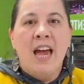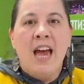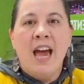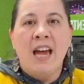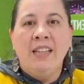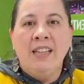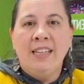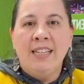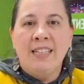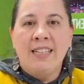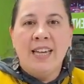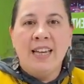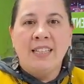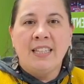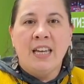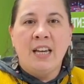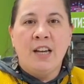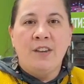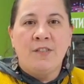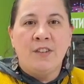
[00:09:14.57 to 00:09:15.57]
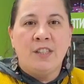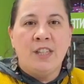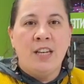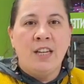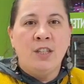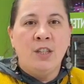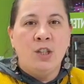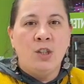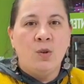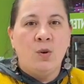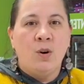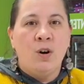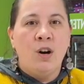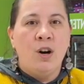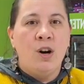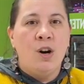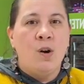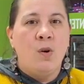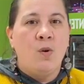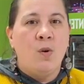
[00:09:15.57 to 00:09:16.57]
Ellen is asking if it's
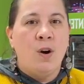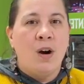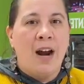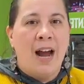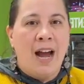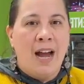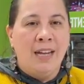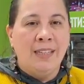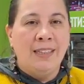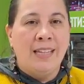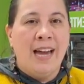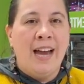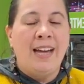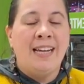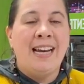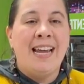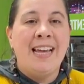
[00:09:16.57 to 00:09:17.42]
in-store or online.